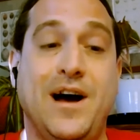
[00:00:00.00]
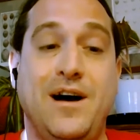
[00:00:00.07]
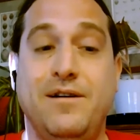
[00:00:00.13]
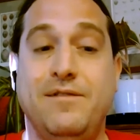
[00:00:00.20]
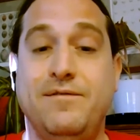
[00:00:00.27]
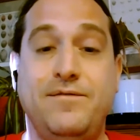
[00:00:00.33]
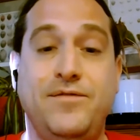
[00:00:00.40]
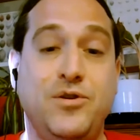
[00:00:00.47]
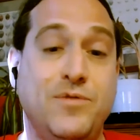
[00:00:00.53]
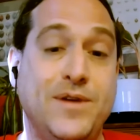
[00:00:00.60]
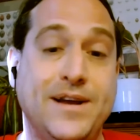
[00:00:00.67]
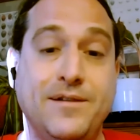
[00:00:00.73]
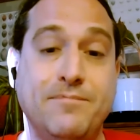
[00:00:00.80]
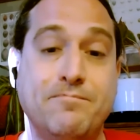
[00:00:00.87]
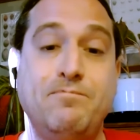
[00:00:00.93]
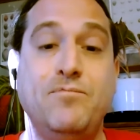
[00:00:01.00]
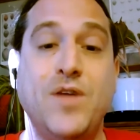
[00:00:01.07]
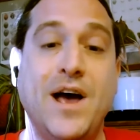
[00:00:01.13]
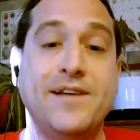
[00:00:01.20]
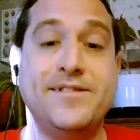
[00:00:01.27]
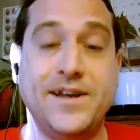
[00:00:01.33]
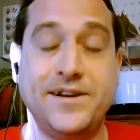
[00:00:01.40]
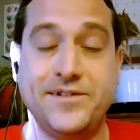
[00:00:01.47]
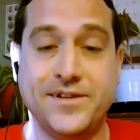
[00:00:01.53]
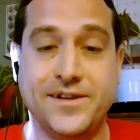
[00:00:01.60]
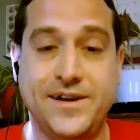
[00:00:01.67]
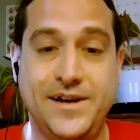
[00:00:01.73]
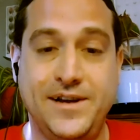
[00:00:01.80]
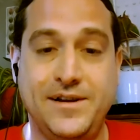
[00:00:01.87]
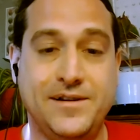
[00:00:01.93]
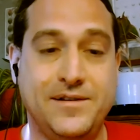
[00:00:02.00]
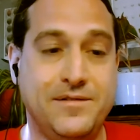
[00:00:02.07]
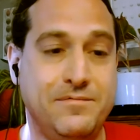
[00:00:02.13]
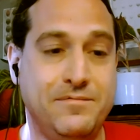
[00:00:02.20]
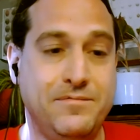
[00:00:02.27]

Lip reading: of doing essentially